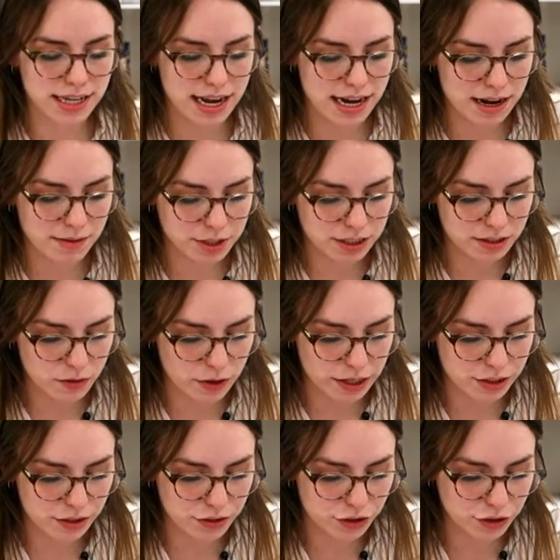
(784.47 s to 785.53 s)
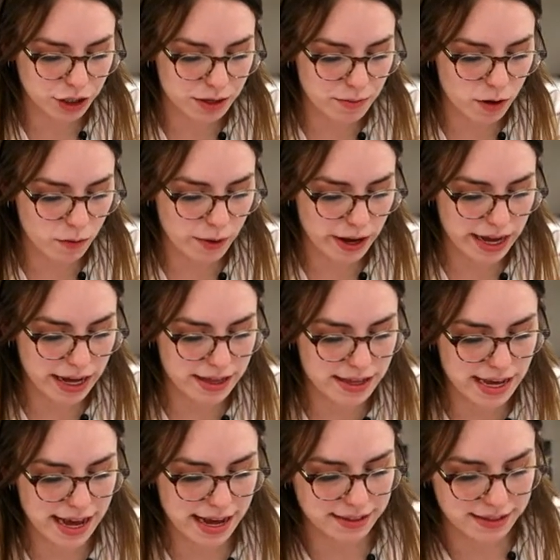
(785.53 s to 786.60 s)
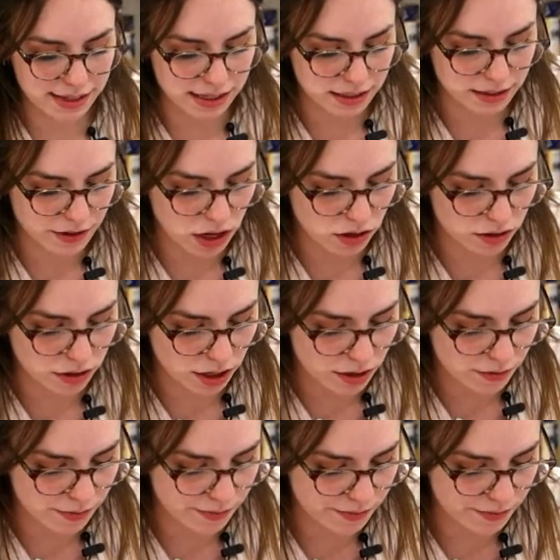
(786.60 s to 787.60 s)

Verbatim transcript: and I'm just going to trim away the excess Velcro.